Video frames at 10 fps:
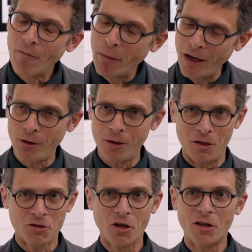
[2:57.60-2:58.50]

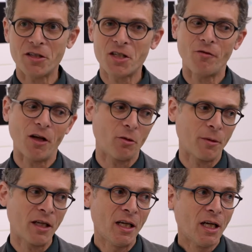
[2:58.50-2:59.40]
Parallel to all this
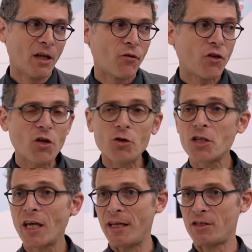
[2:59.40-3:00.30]
development, the
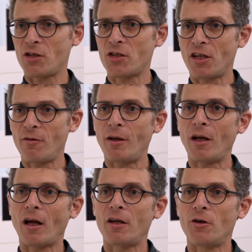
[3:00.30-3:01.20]
use cases that have
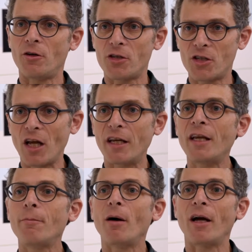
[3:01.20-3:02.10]
been under
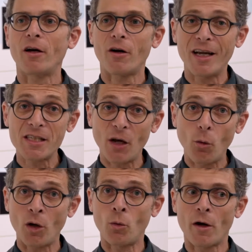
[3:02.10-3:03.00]
study by our
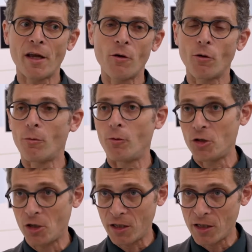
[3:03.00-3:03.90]
SA1 working group,
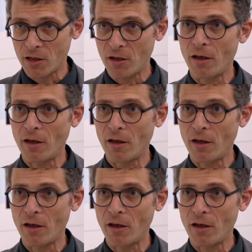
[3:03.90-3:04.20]
which does